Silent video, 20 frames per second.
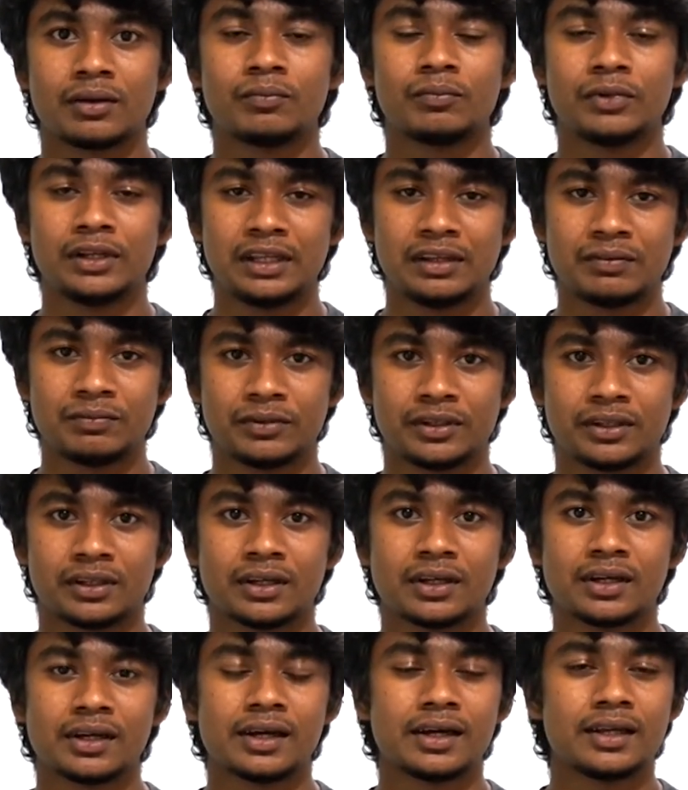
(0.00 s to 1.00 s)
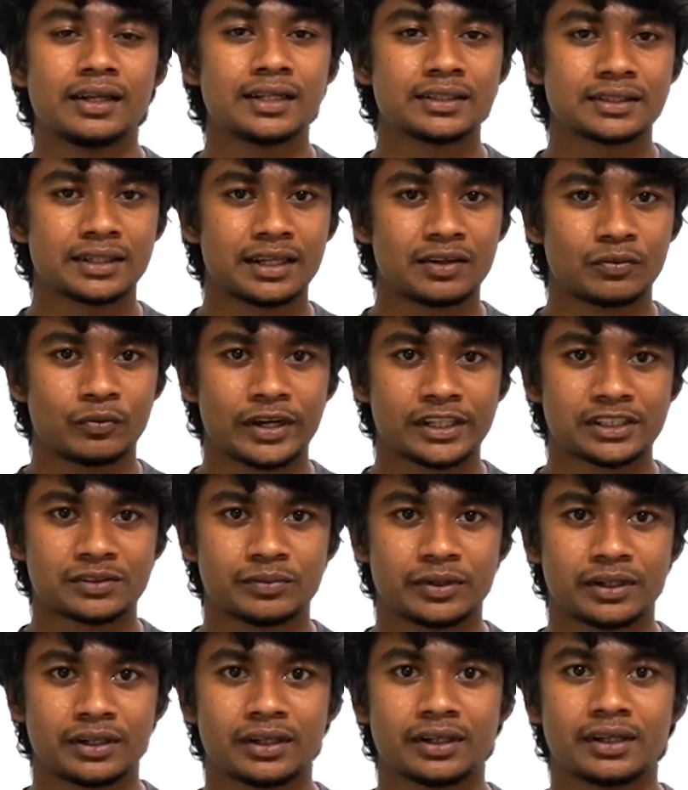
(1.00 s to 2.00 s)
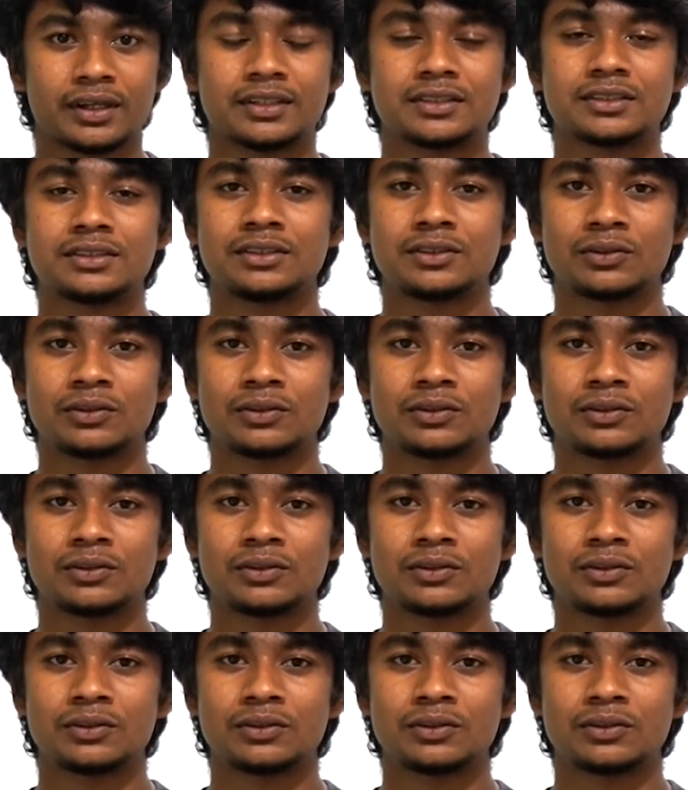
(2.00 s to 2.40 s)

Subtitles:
believe me, this investment is